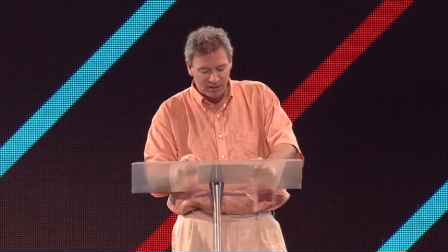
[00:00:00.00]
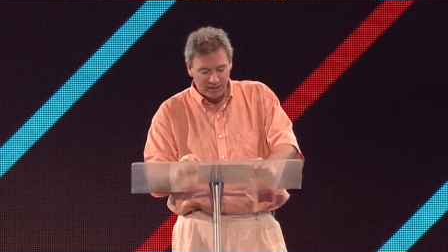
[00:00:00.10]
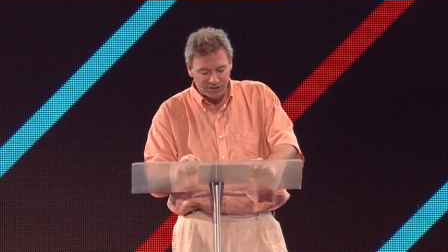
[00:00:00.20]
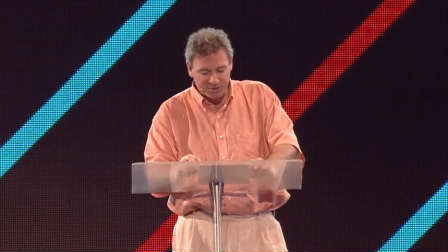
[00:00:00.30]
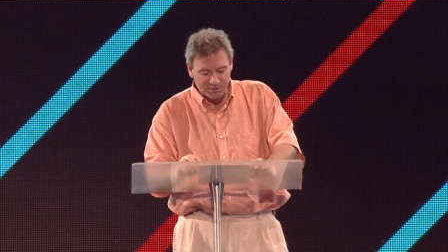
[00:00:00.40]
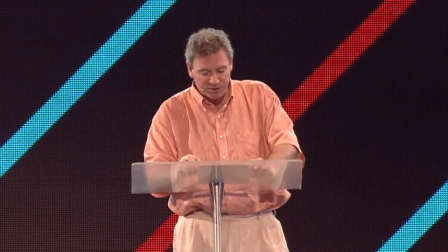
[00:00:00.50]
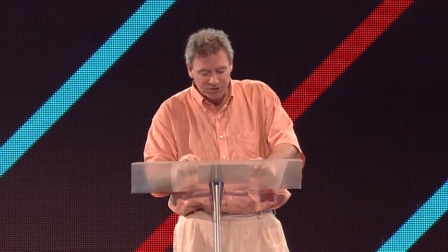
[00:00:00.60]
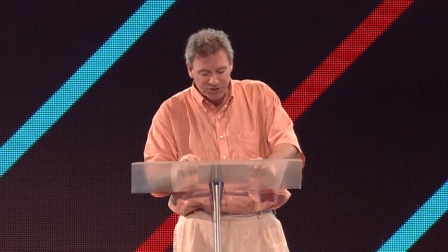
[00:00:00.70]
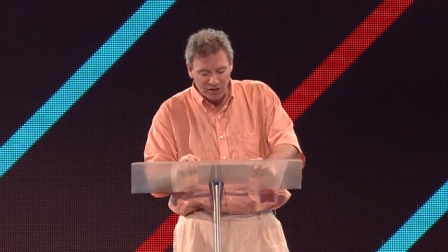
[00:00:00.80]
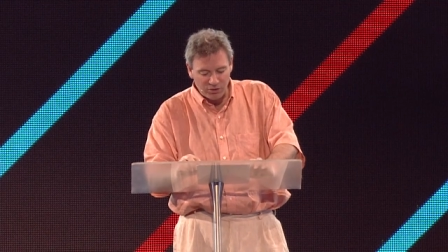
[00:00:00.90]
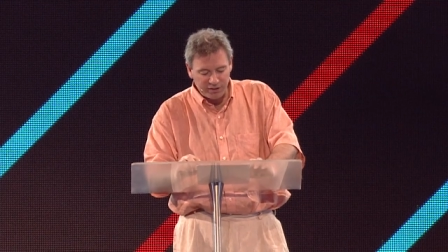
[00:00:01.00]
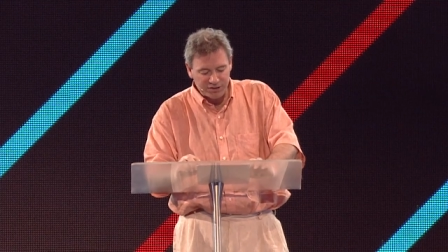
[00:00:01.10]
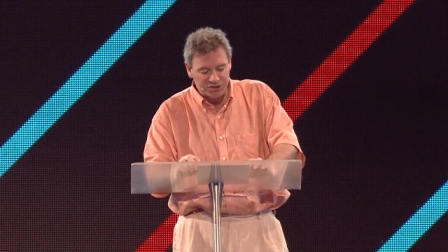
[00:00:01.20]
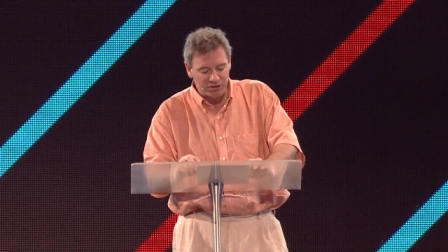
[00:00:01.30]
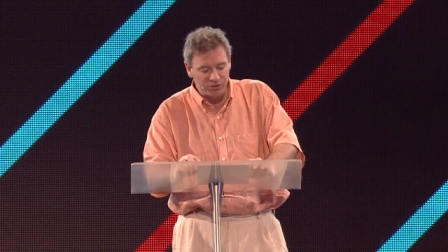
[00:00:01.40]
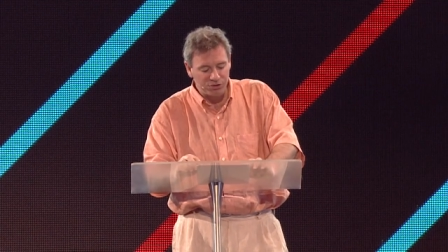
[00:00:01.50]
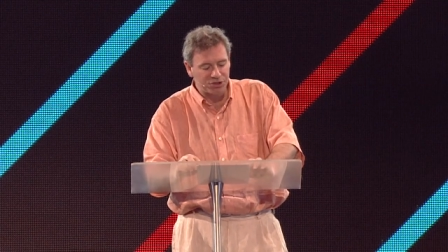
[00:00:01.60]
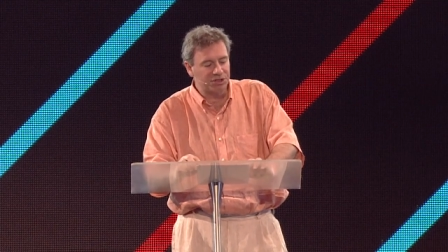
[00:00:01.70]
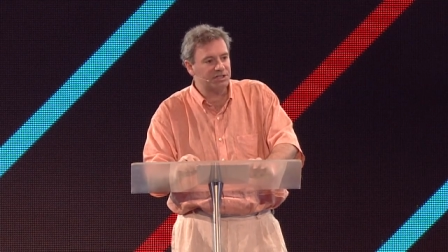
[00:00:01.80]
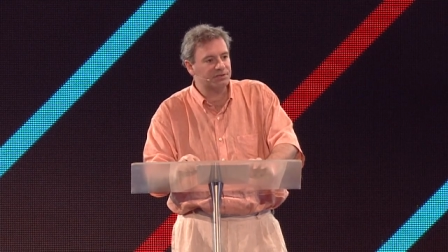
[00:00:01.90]
it's because the only
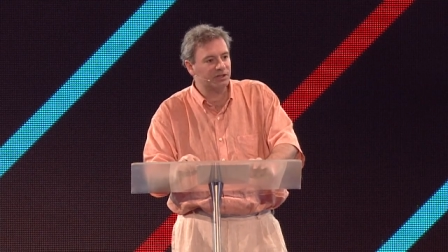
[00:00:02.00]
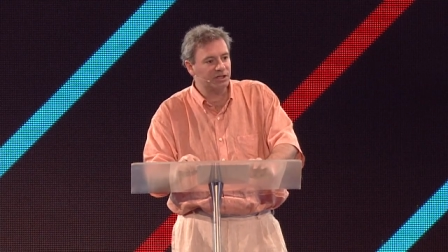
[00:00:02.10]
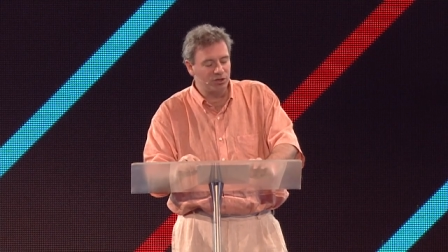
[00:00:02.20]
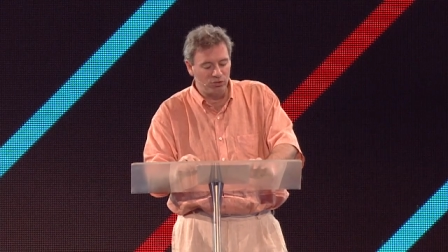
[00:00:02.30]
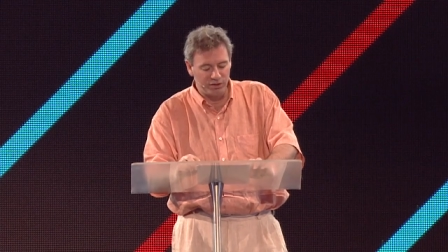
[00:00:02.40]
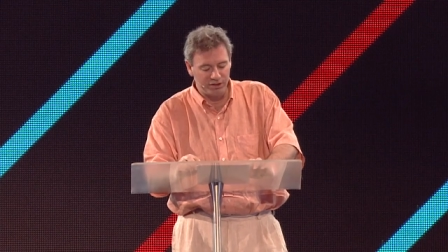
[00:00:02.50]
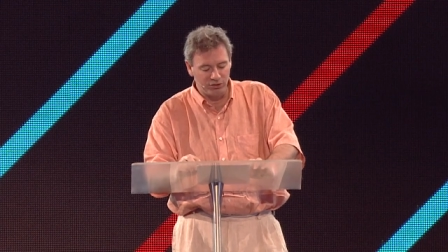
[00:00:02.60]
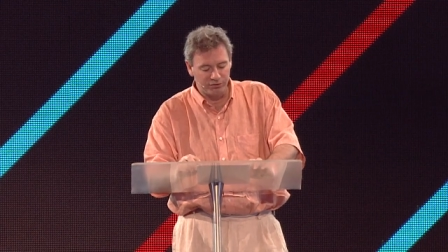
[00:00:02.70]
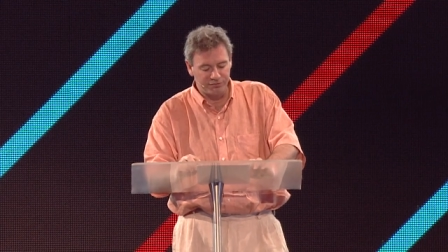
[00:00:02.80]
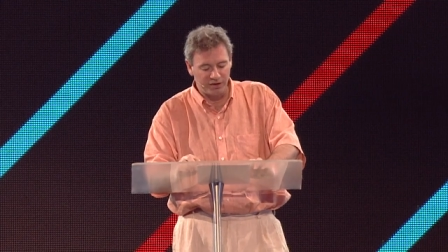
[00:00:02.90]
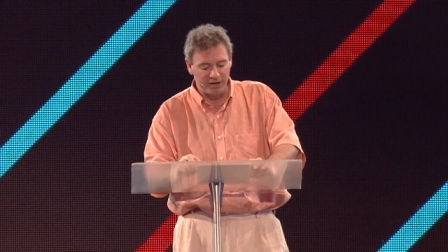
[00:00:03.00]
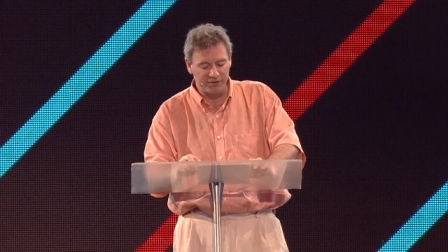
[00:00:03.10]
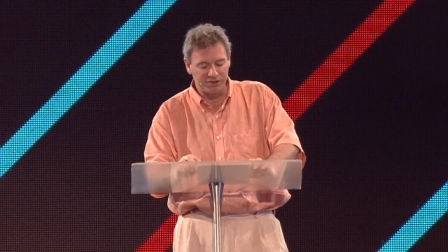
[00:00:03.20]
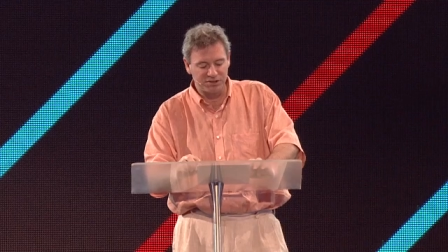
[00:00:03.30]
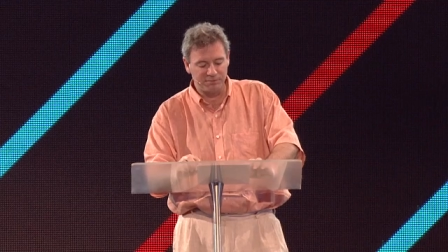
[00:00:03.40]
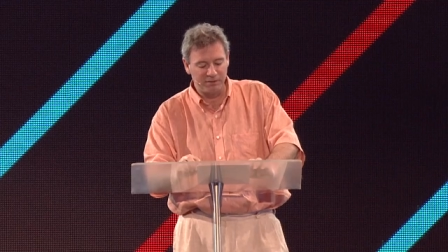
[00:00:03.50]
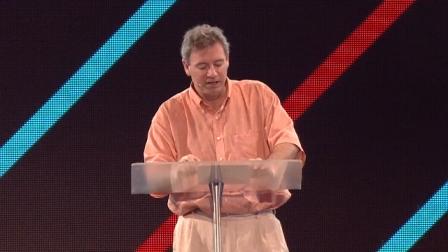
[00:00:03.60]
solution is for you and your Father to,